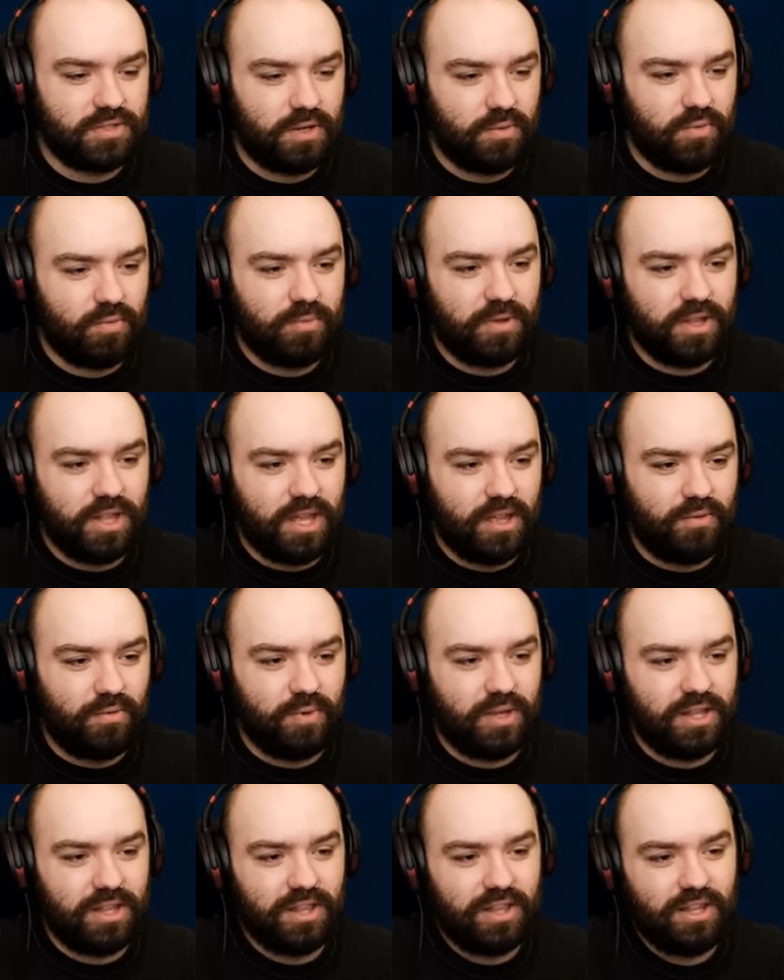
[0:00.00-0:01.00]
And we'll be like,
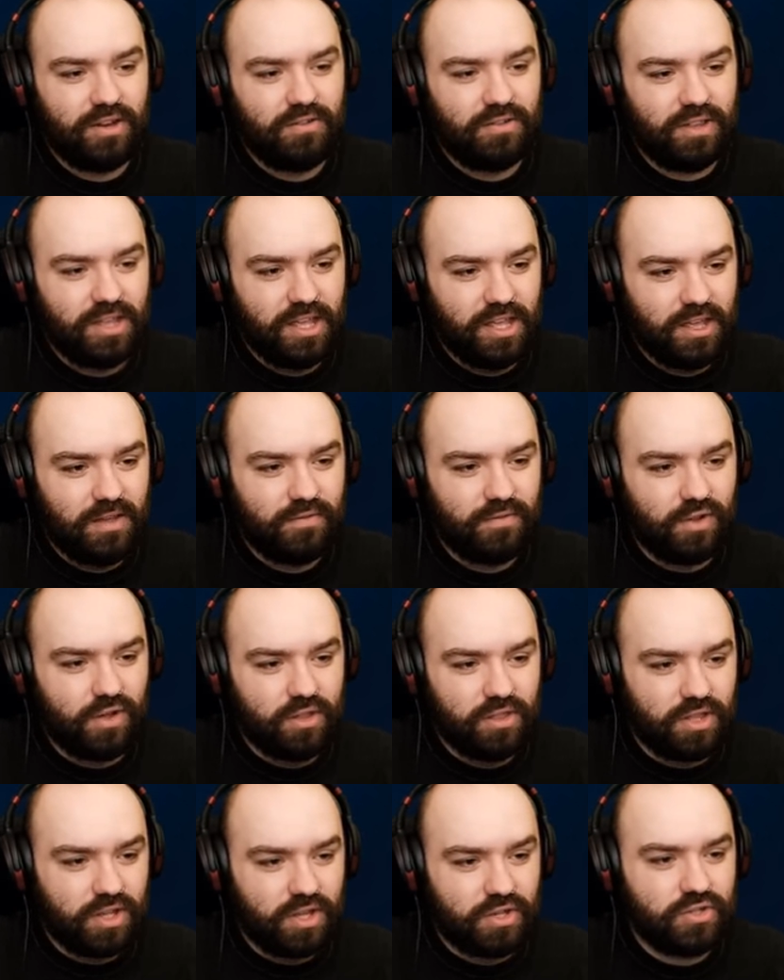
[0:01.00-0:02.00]
we literally have
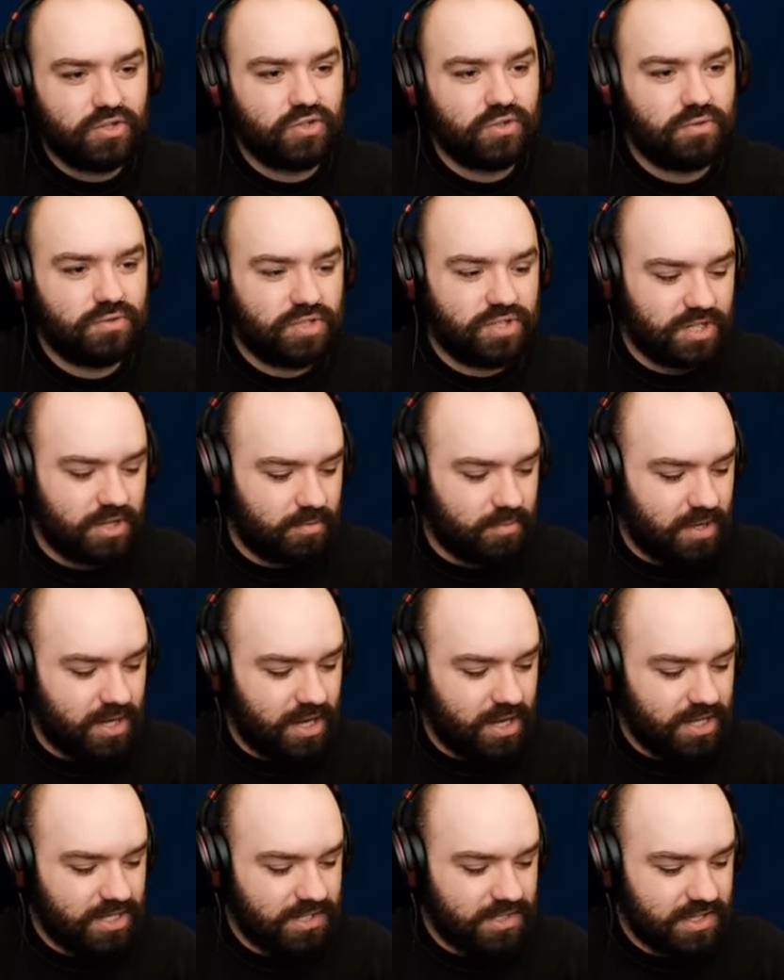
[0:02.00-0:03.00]
got the control chip.
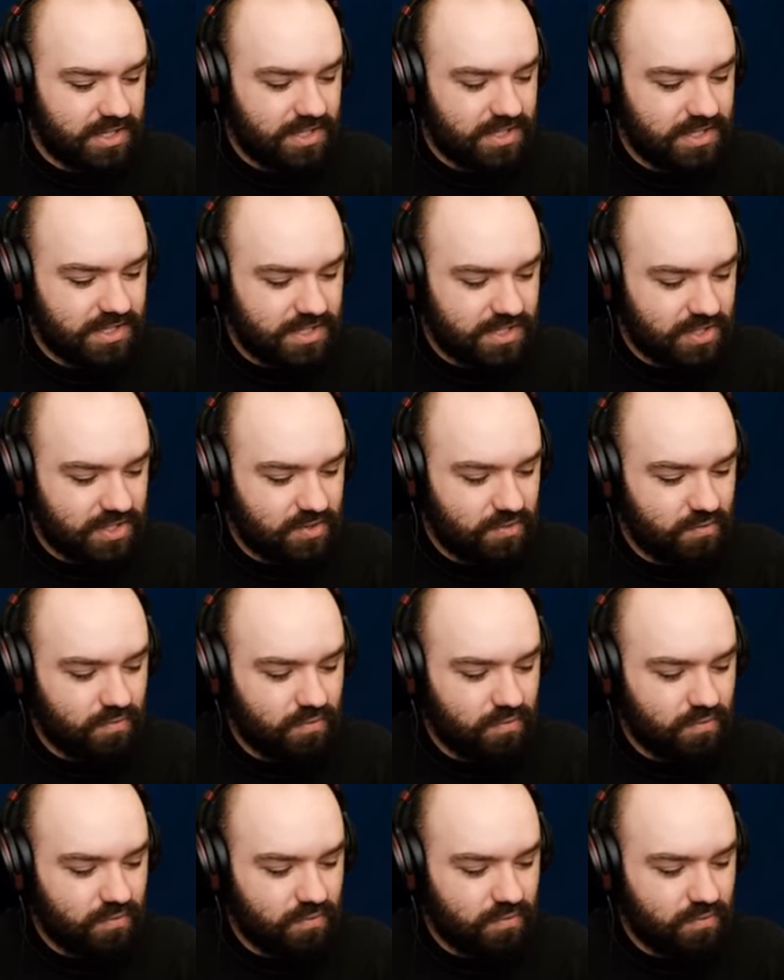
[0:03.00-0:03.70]
It exists. It's